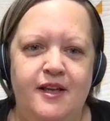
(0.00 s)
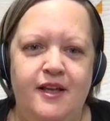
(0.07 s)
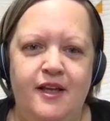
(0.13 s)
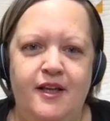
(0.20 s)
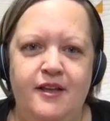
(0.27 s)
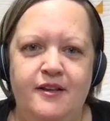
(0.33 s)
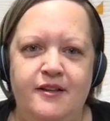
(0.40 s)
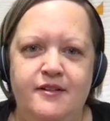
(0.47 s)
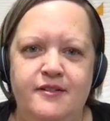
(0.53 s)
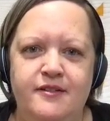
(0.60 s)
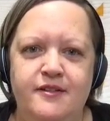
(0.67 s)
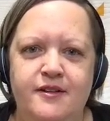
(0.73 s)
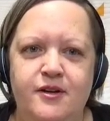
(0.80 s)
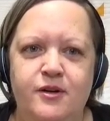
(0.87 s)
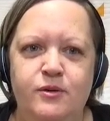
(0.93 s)

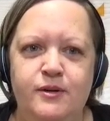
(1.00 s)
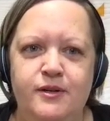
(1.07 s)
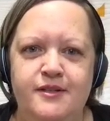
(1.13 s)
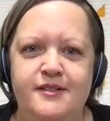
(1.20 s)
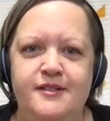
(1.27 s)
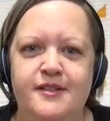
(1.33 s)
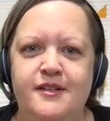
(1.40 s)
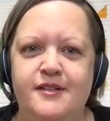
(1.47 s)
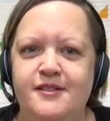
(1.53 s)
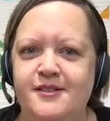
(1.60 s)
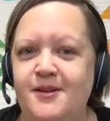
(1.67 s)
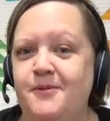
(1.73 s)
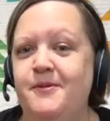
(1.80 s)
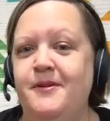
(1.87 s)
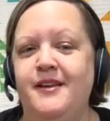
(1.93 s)
and quilts and
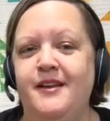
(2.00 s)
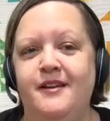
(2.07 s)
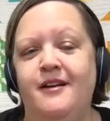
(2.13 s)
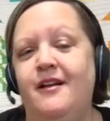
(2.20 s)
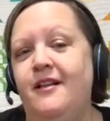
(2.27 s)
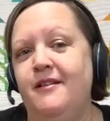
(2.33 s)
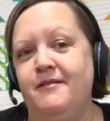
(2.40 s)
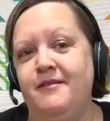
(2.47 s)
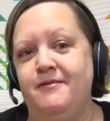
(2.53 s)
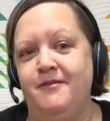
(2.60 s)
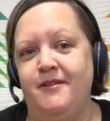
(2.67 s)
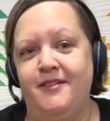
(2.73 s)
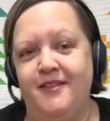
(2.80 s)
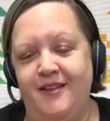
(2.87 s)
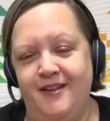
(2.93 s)
sewing and all of the
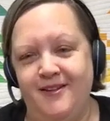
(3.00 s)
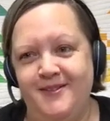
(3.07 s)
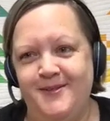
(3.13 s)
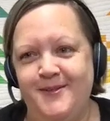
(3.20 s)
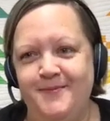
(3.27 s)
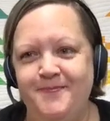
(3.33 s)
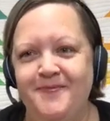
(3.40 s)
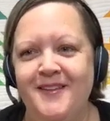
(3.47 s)
fun things.